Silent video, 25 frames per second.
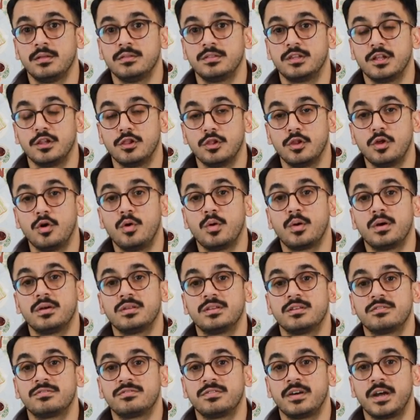The
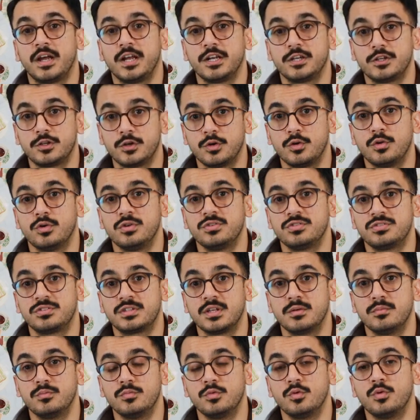longer the fight goes,
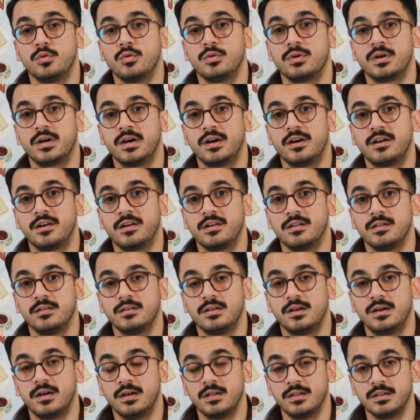the more
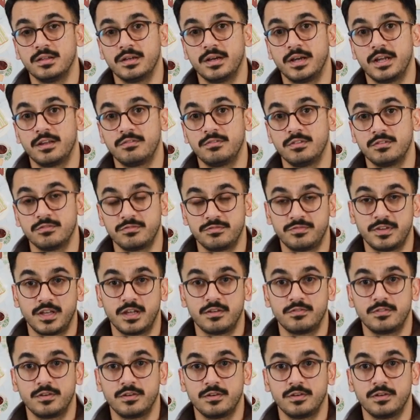I'll, I'll, I will
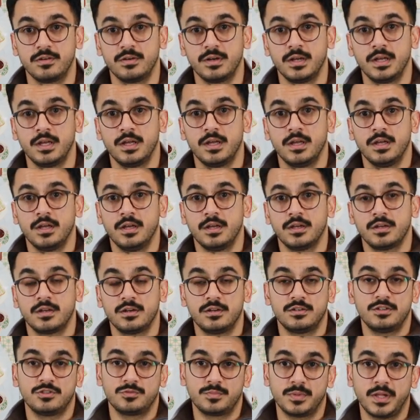favor
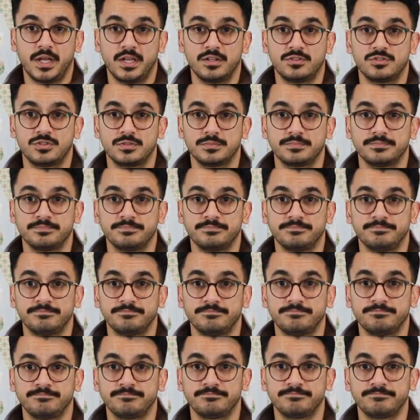Curtis Blaydes.
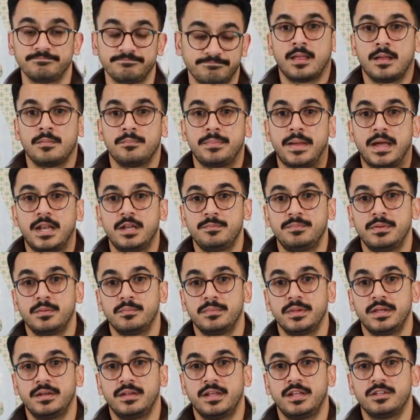Patty
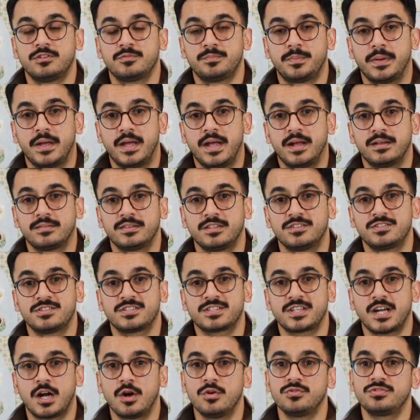Pimblett is back. The
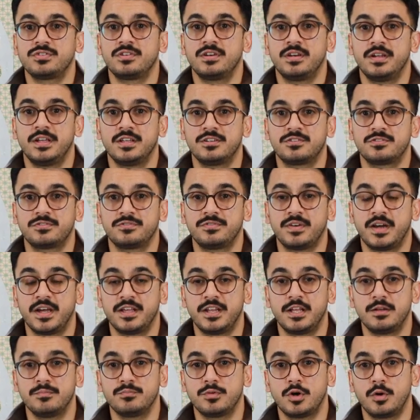Scouser is
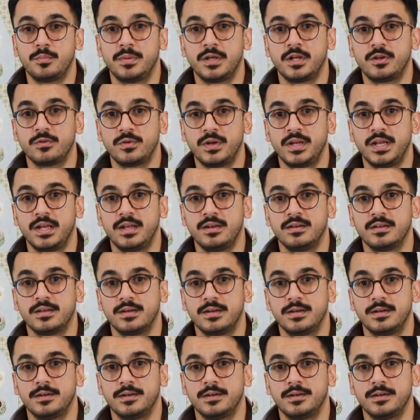fighting Bobby Green.